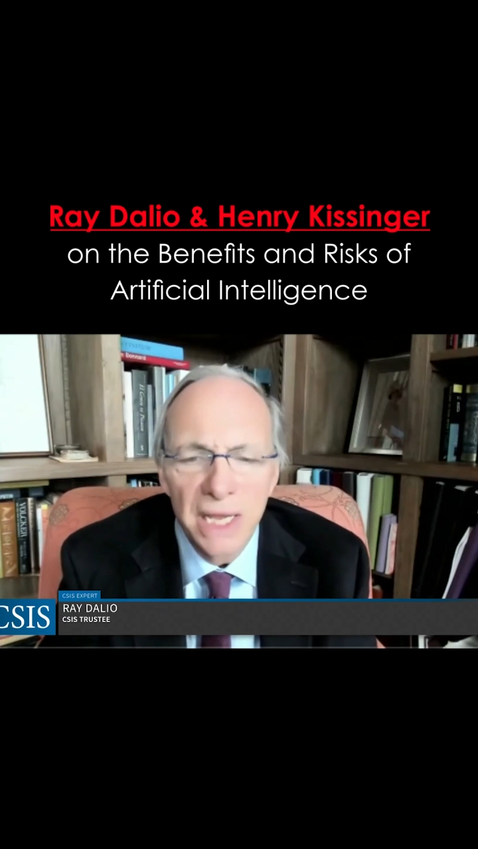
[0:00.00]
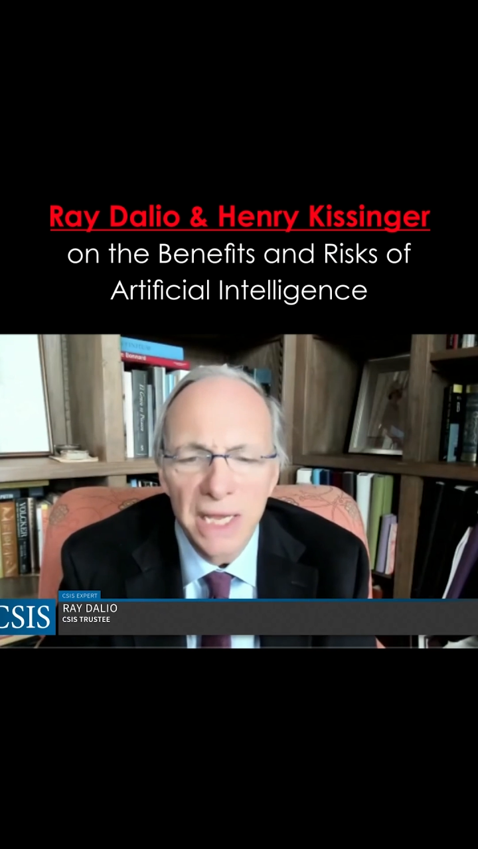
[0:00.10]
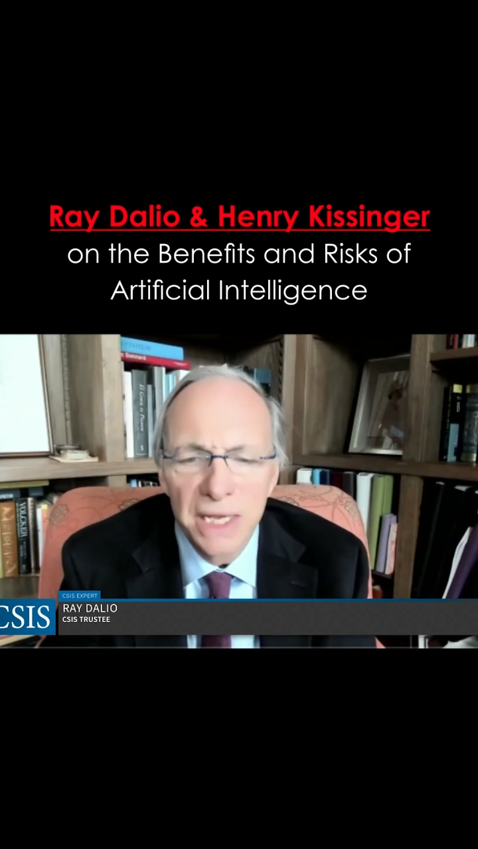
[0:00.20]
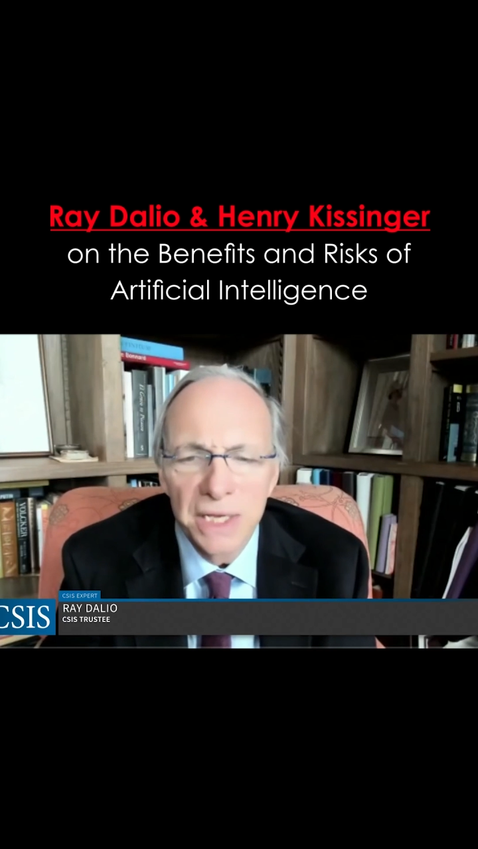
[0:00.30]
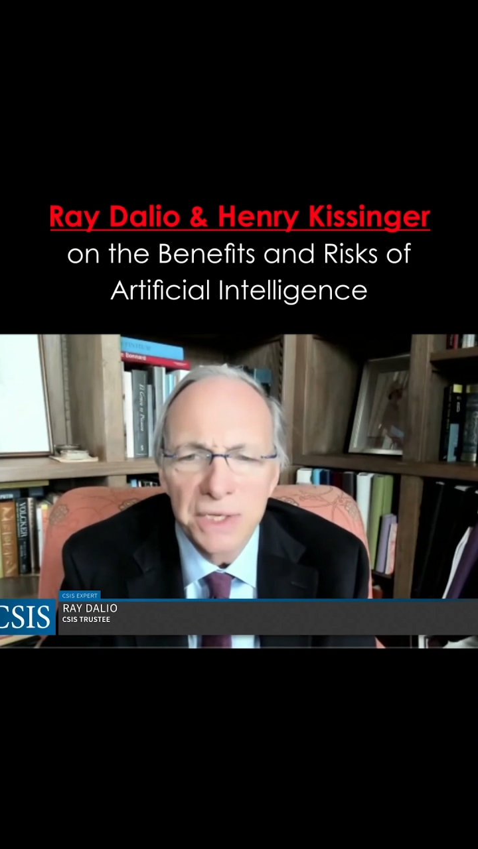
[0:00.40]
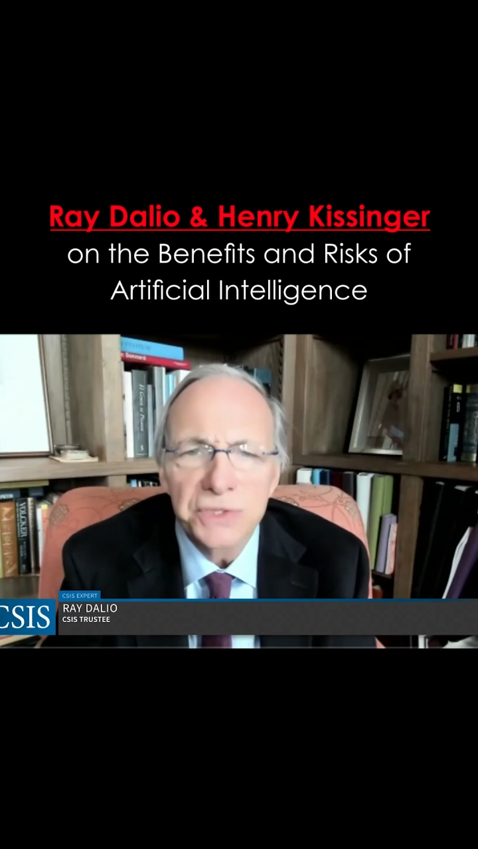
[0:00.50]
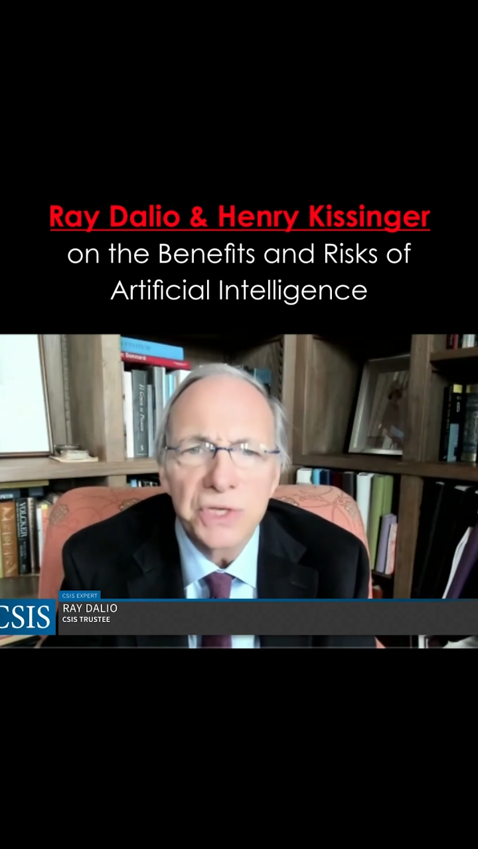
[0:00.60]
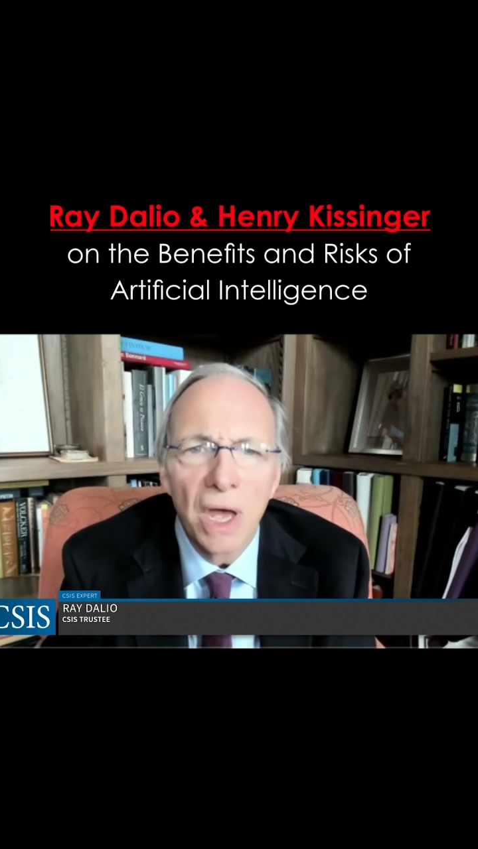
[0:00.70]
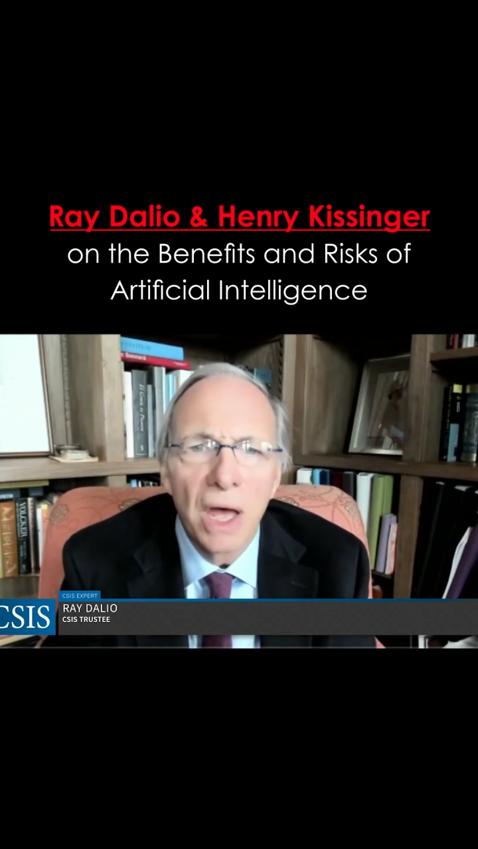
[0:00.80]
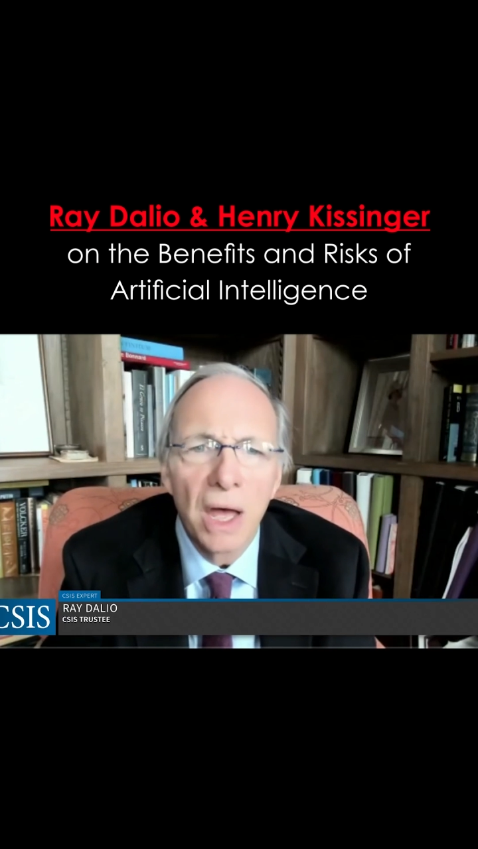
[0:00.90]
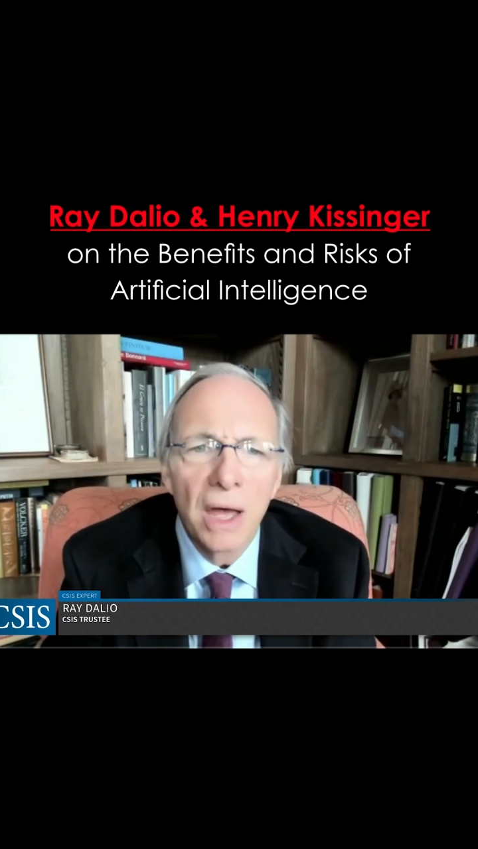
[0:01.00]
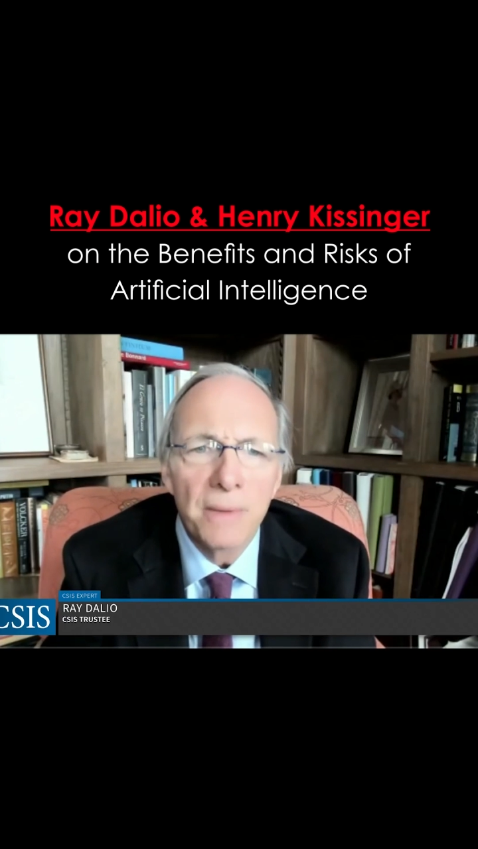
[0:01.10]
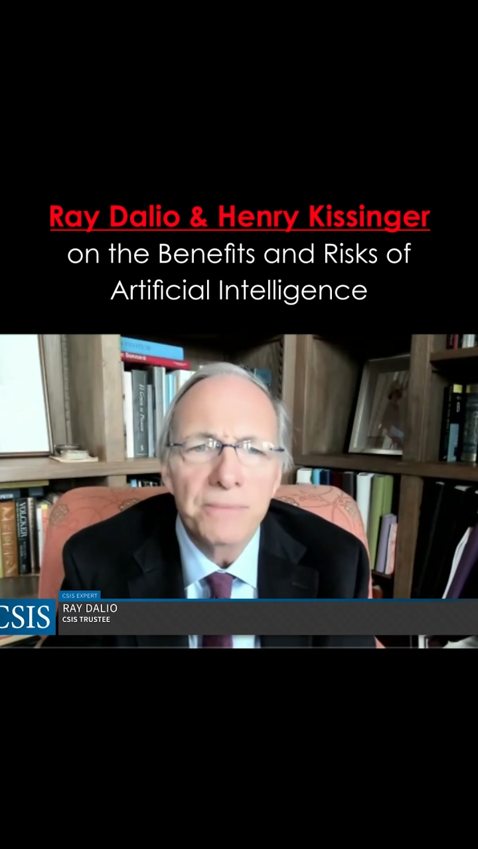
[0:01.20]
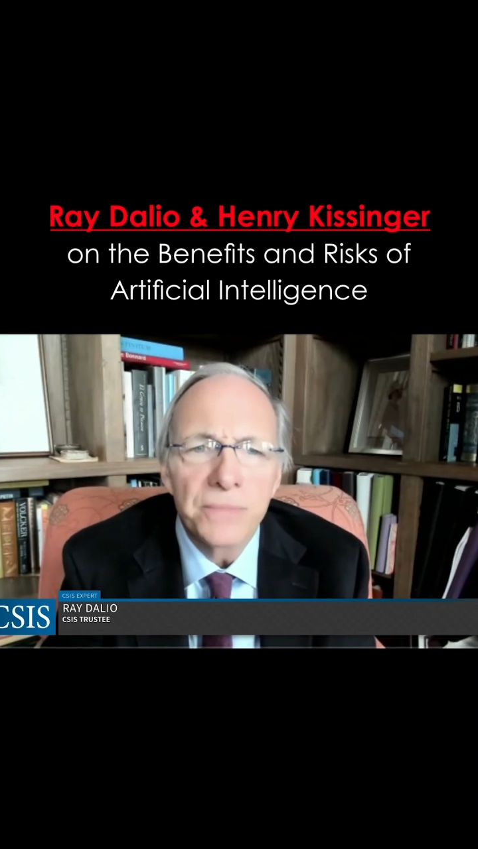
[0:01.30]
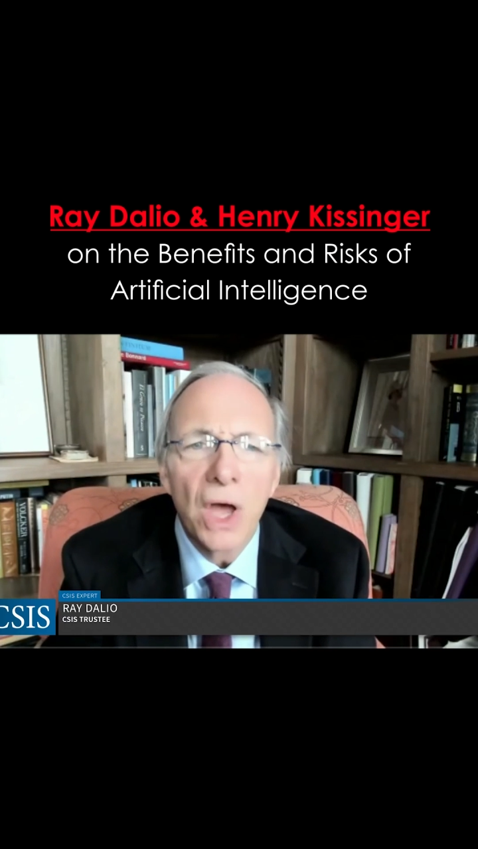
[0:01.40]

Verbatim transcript: is um,